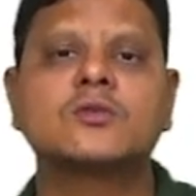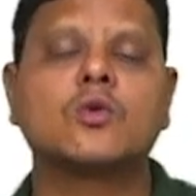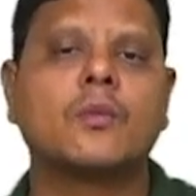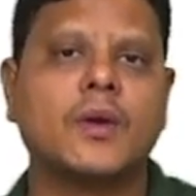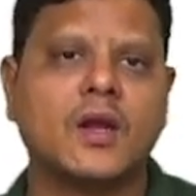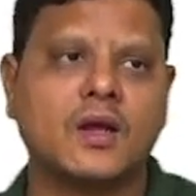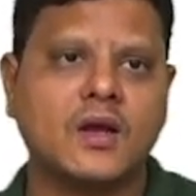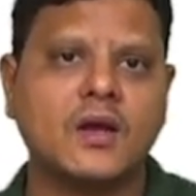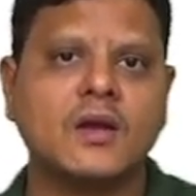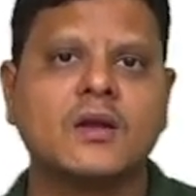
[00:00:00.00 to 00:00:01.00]

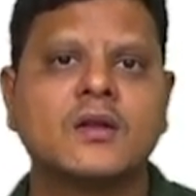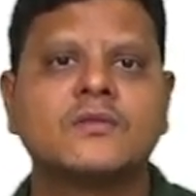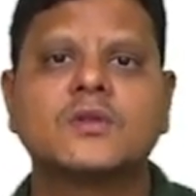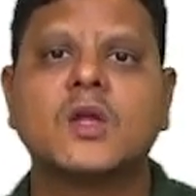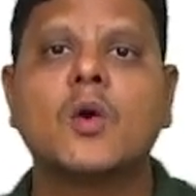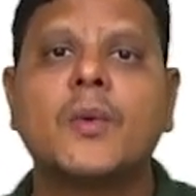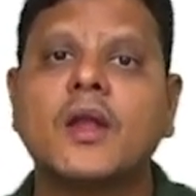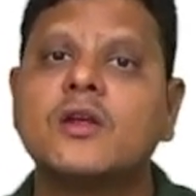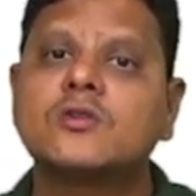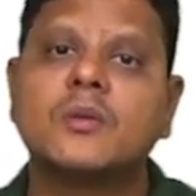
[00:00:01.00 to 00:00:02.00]
opinion
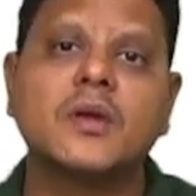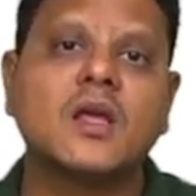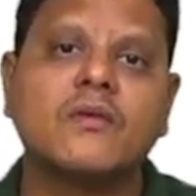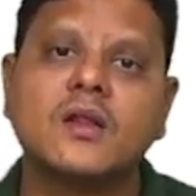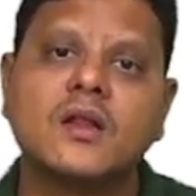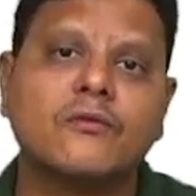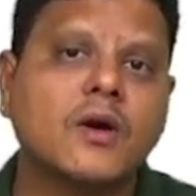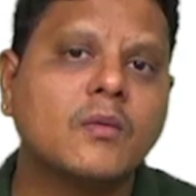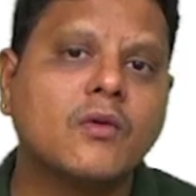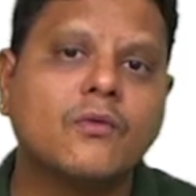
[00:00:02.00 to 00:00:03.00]
should be given in the form
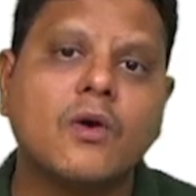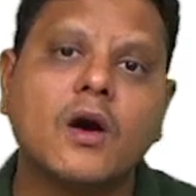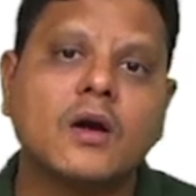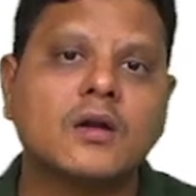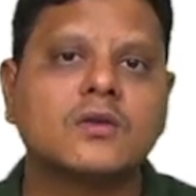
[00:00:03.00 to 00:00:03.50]
of what?